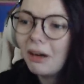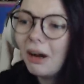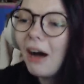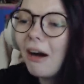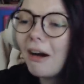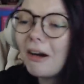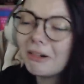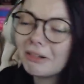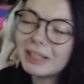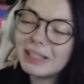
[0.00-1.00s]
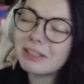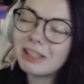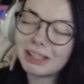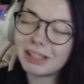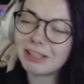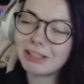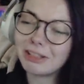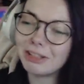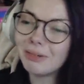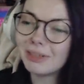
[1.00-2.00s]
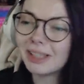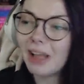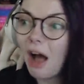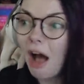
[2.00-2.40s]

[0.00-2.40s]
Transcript: Oh, it just don't. Oh!